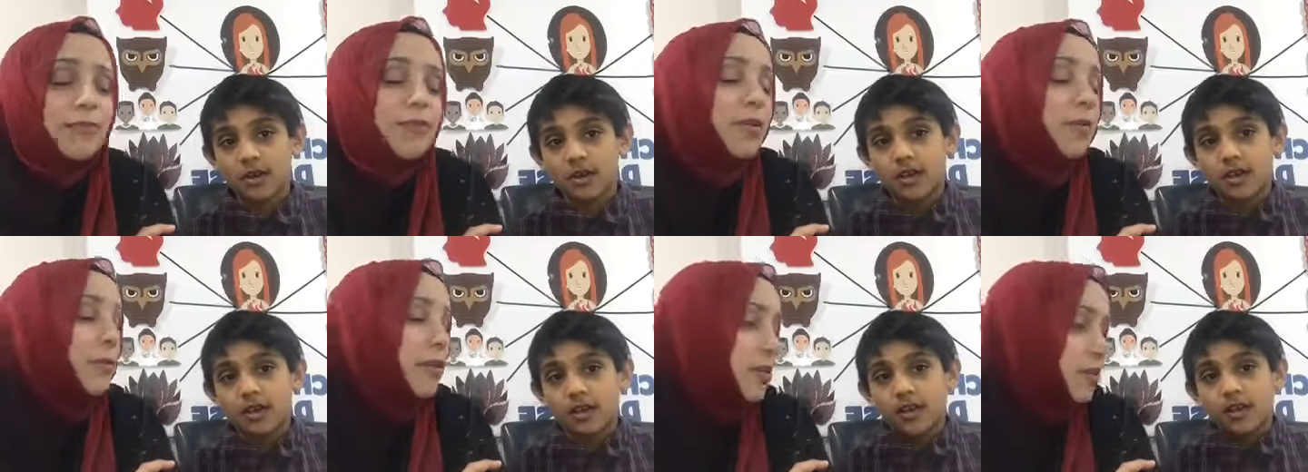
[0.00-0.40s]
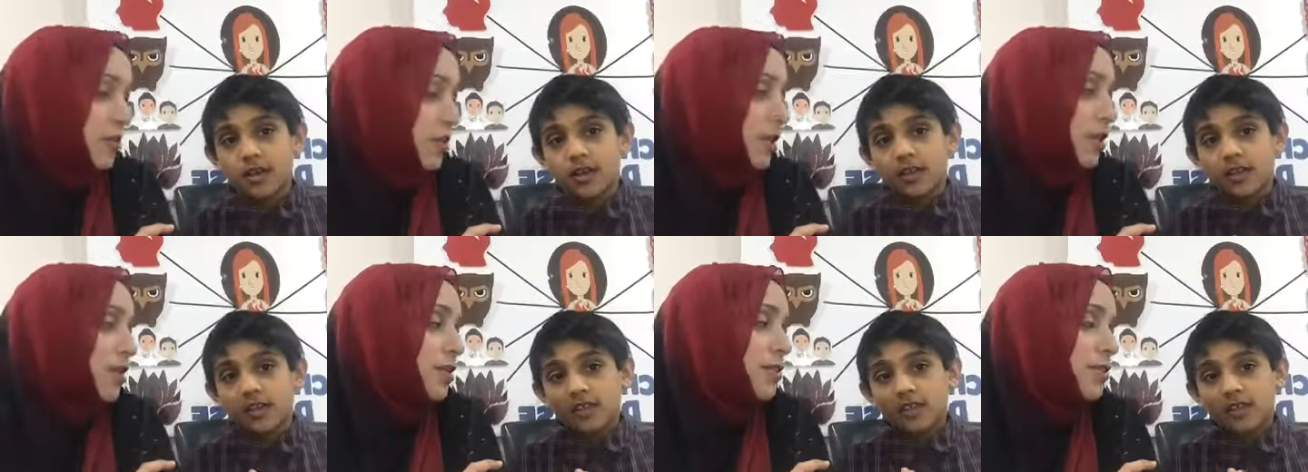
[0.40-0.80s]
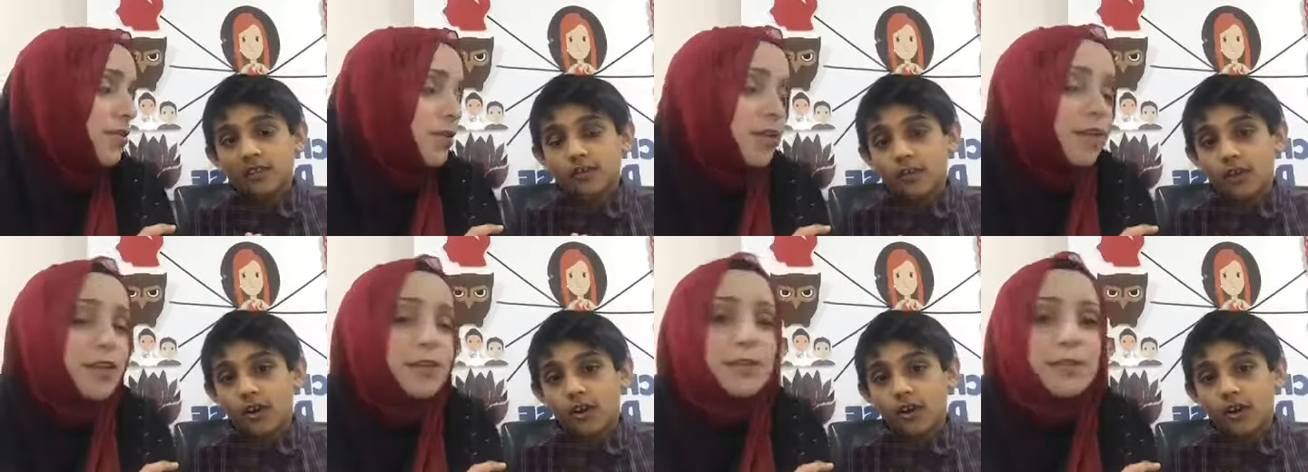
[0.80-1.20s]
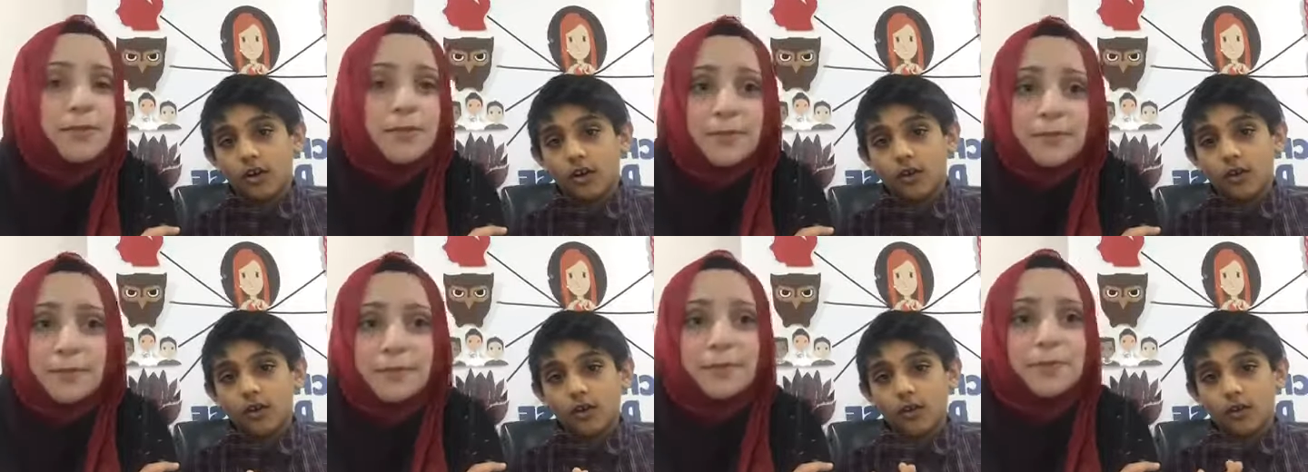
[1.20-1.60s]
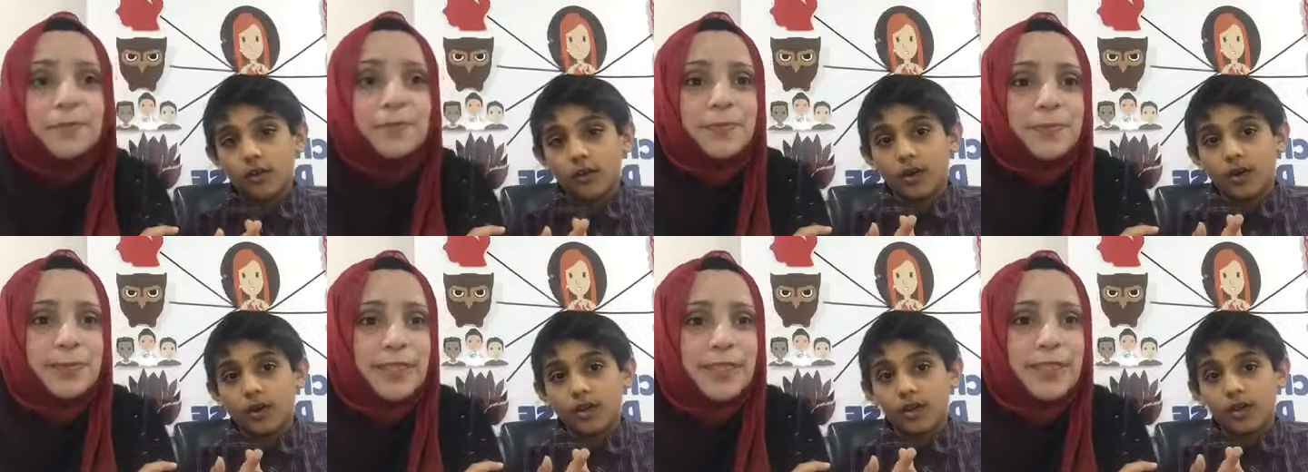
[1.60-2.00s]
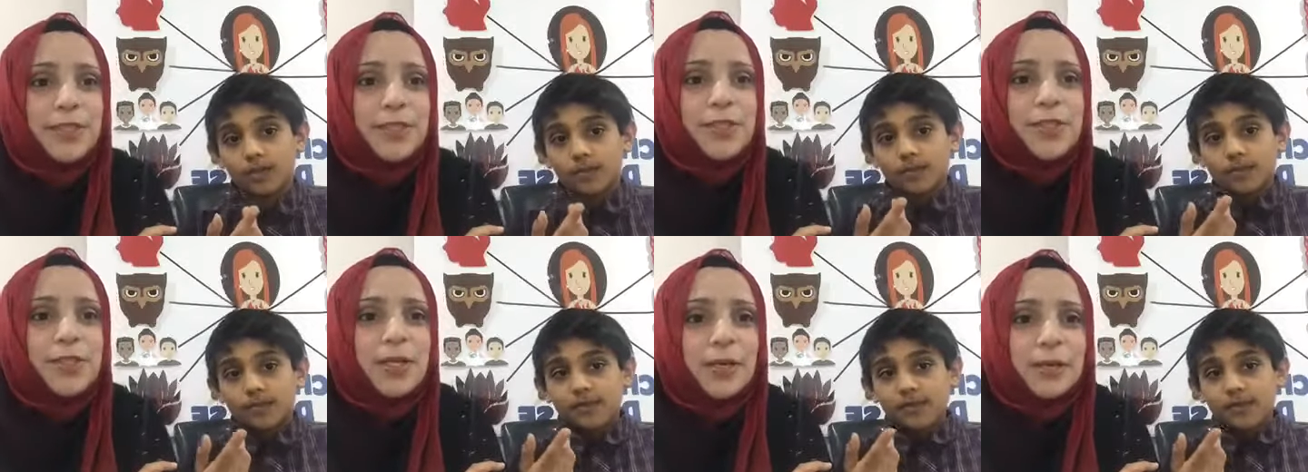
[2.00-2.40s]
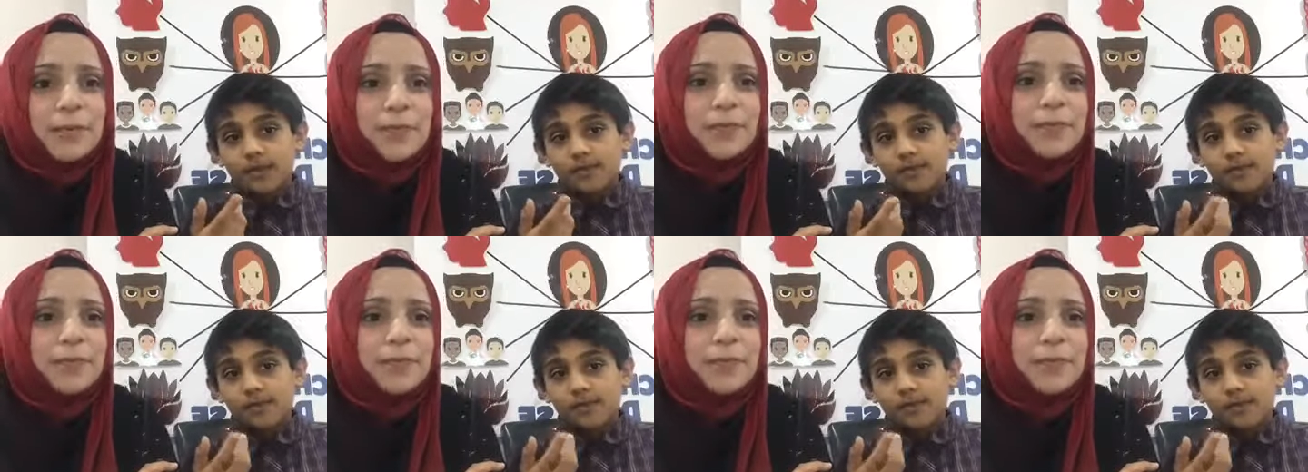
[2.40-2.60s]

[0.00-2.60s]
Speaker 1: inflammation is. So. Good job.